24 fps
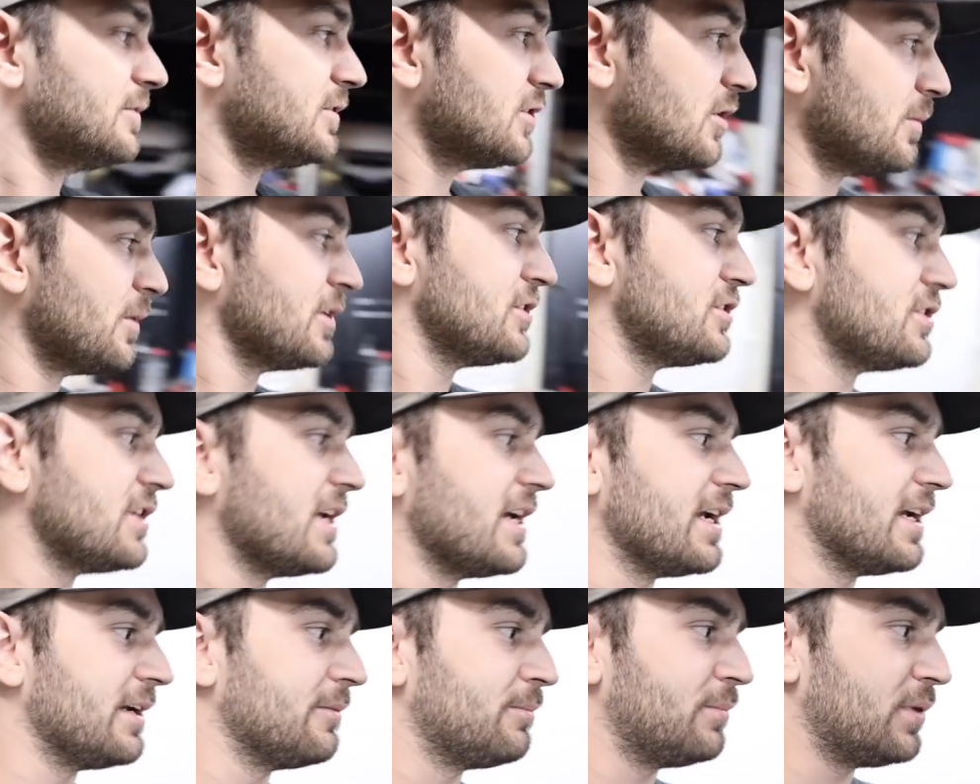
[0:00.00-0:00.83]
so much
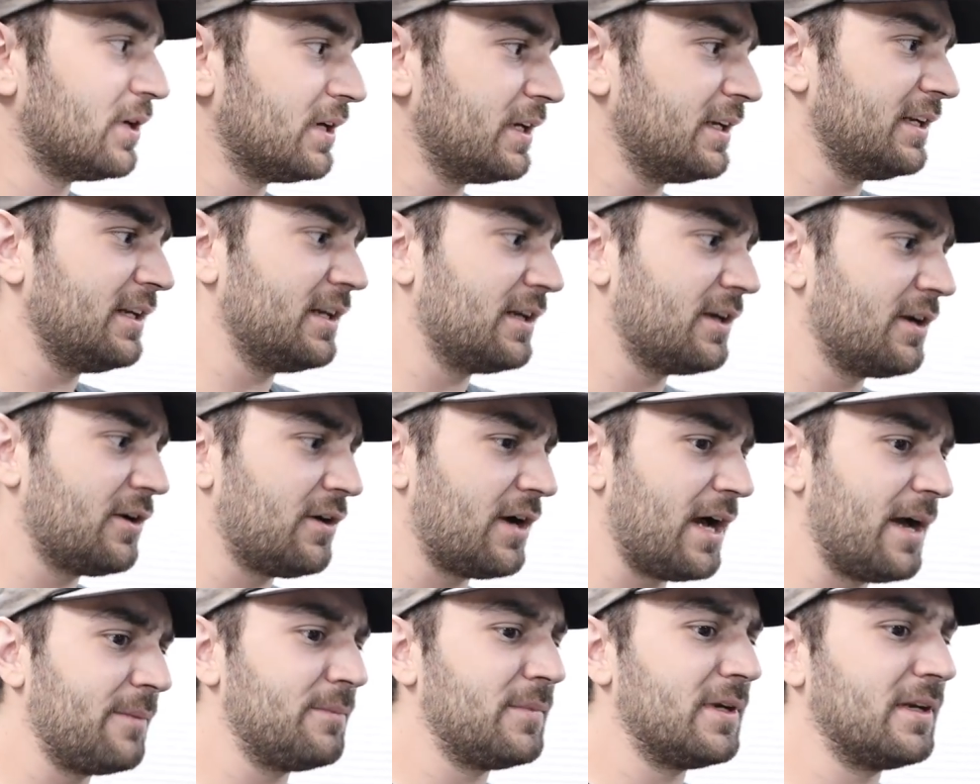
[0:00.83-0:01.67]
yay. But you know,
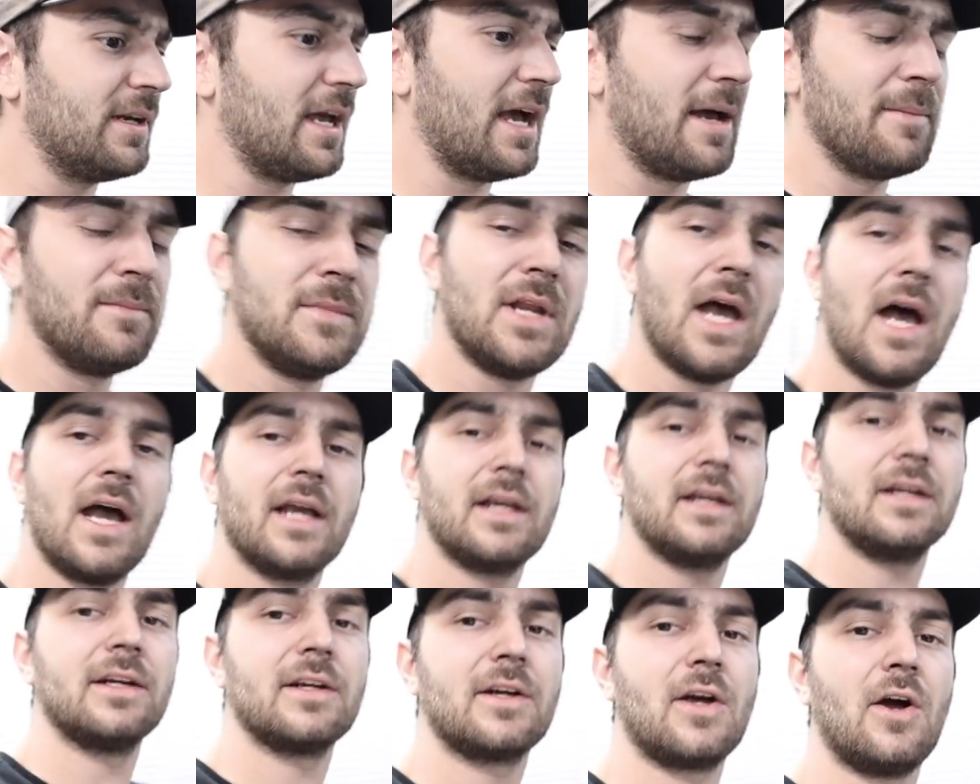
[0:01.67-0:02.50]
I'm I'm
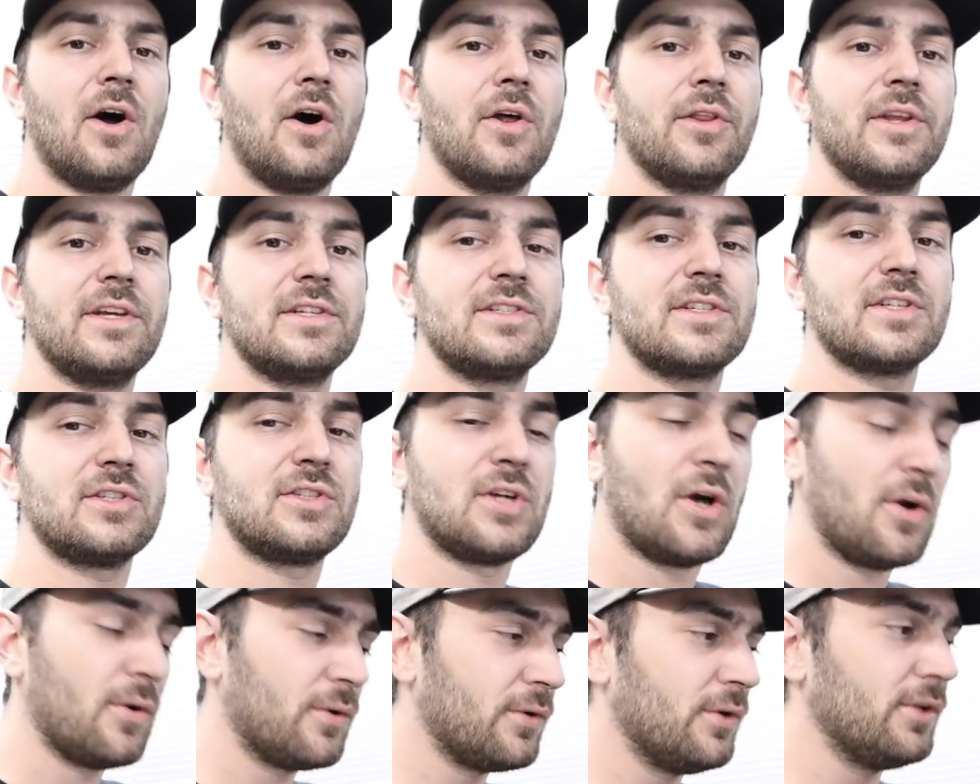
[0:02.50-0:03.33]
not gonna call this a
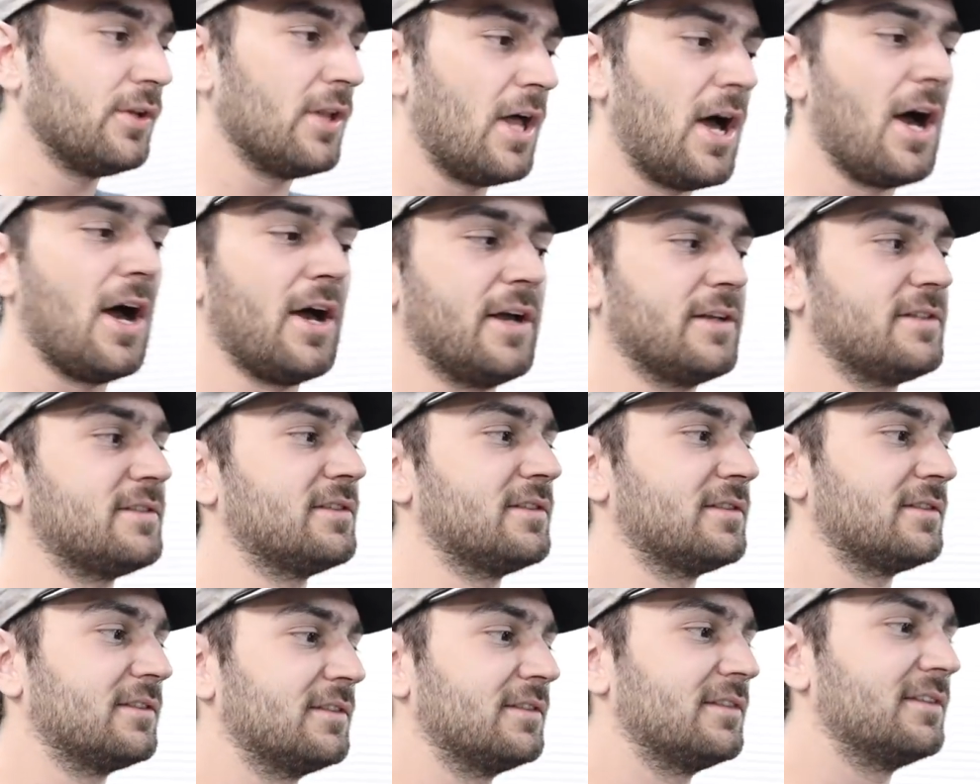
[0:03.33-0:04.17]
total loss.
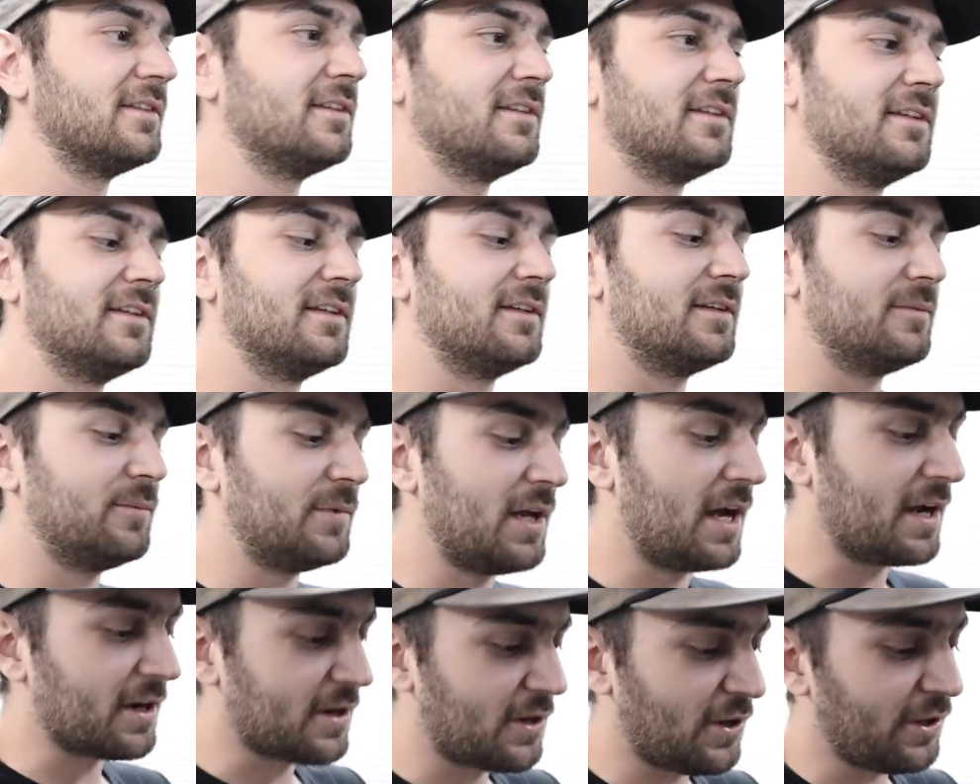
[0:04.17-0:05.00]

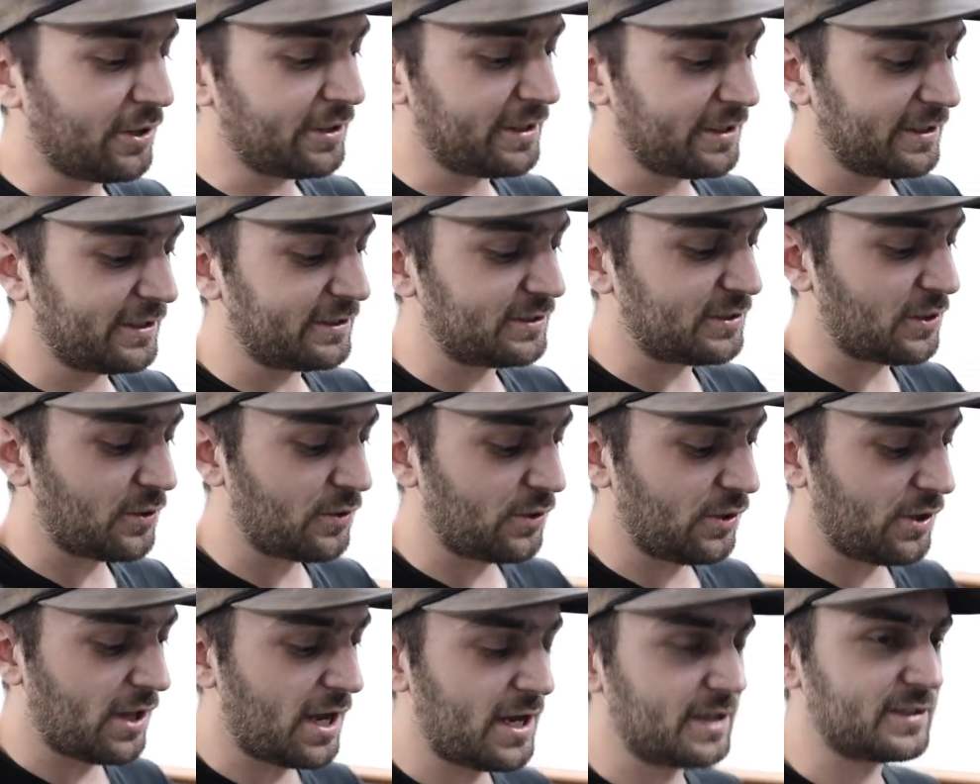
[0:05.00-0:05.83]
Not calling it a
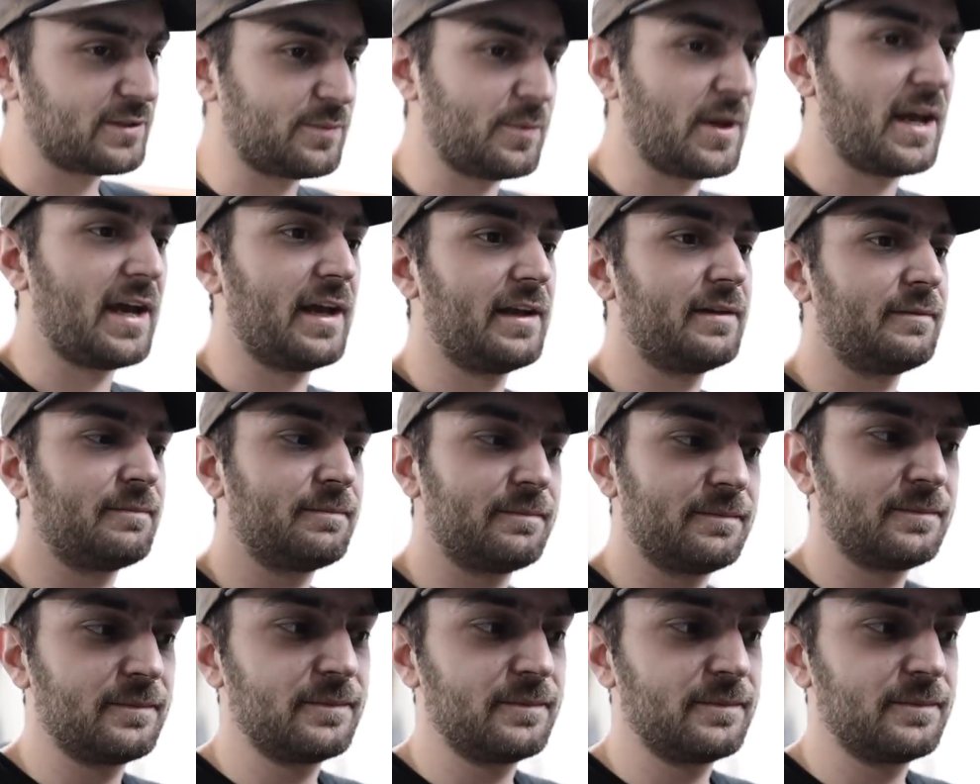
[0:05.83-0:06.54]
total loss, Matt.